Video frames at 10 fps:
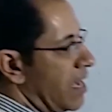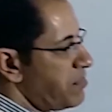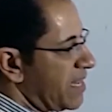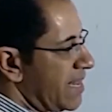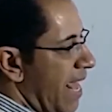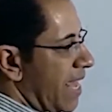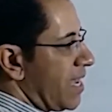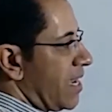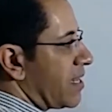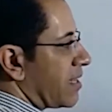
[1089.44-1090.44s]
they are
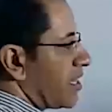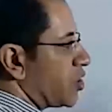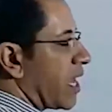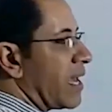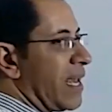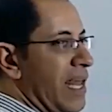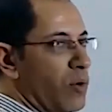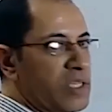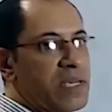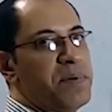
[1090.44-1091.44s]

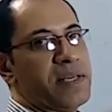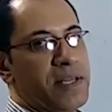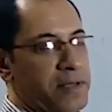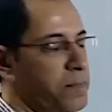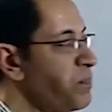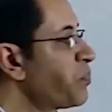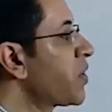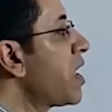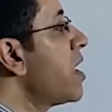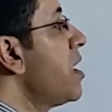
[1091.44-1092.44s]
non-selective and
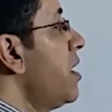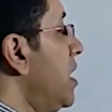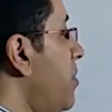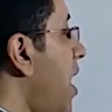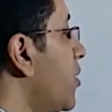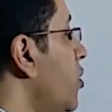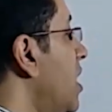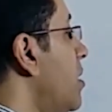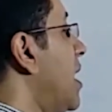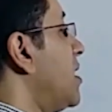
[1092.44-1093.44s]
they act on
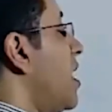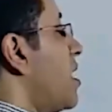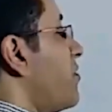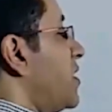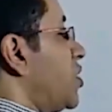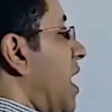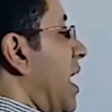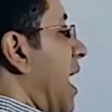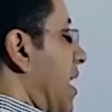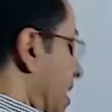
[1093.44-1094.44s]
all ganglia
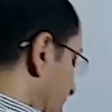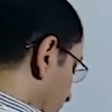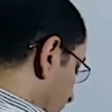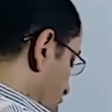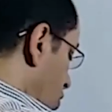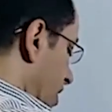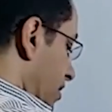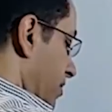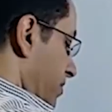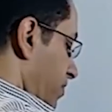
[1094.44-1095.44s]
and thus
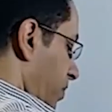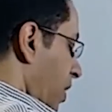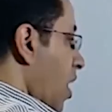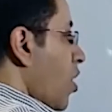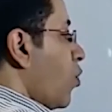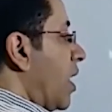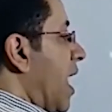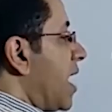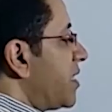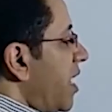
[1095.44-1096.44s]
we can't
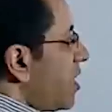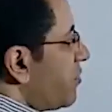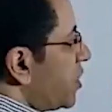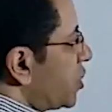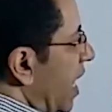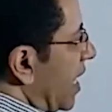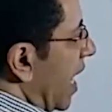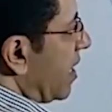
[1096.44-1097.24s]
control their effects.